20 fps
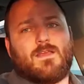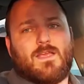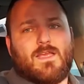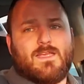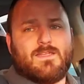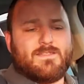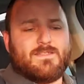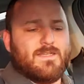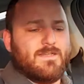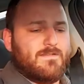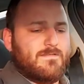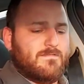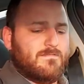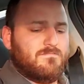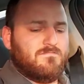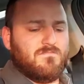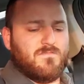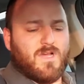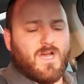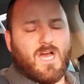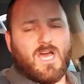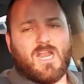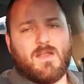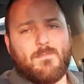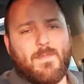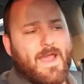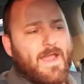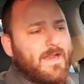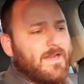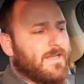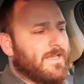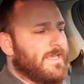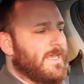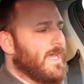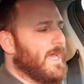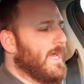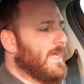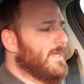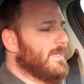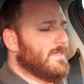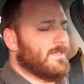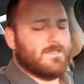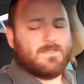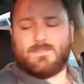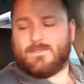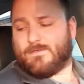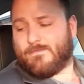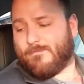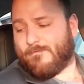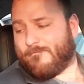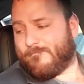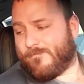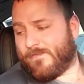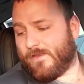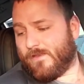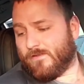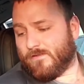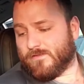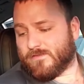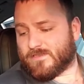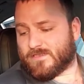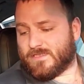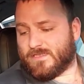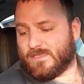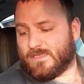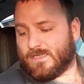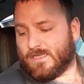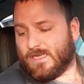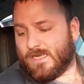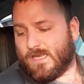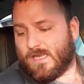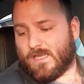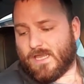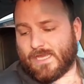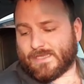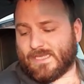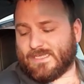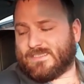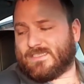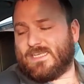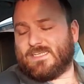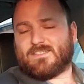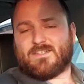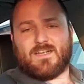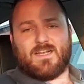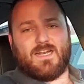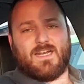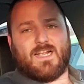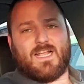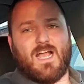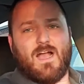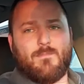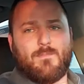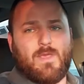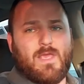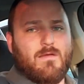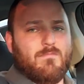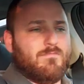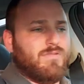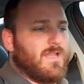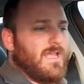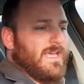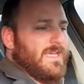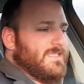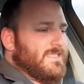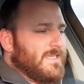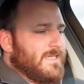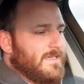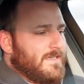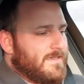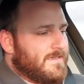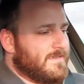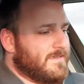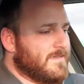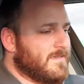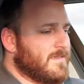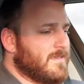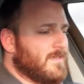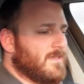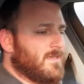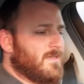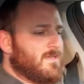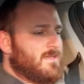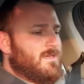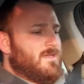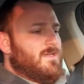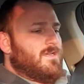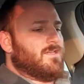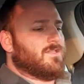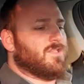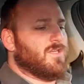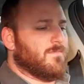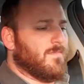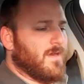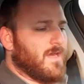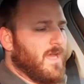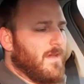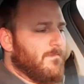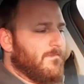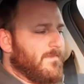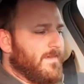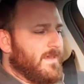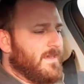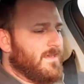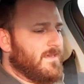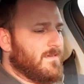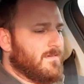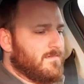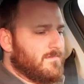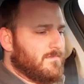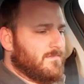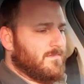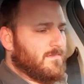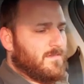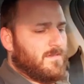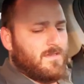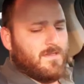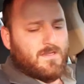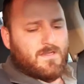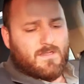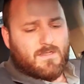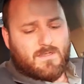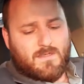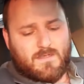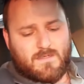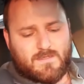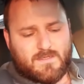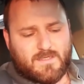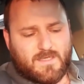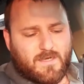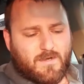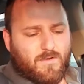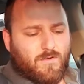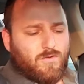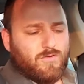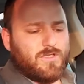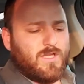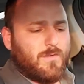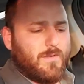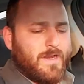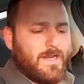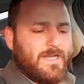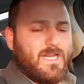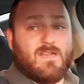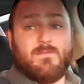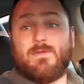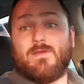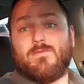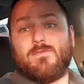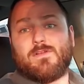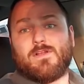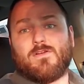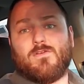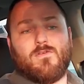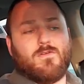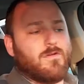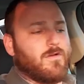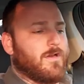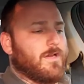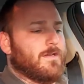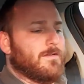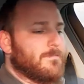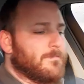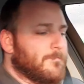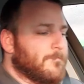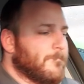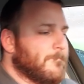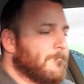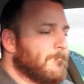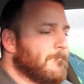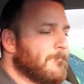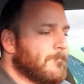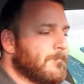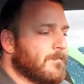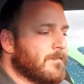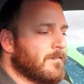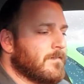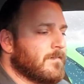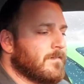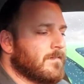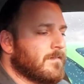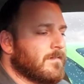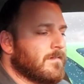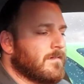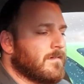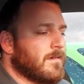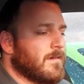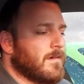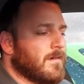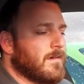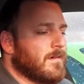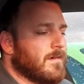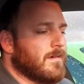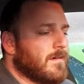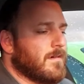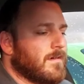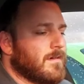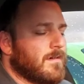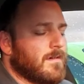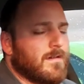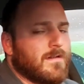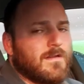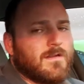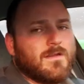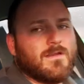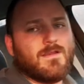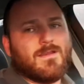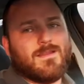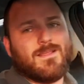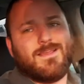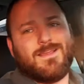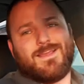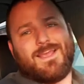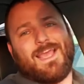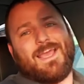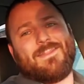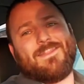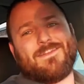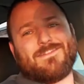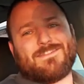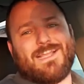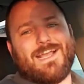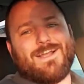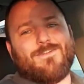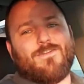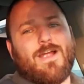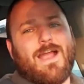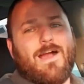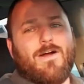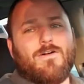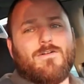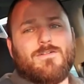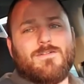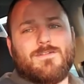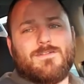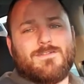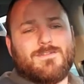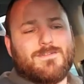is it automatically feels like the seats are going to cup you in place and super comfy. It's going to hold you where you need to be when you're cornering. And there's that growl.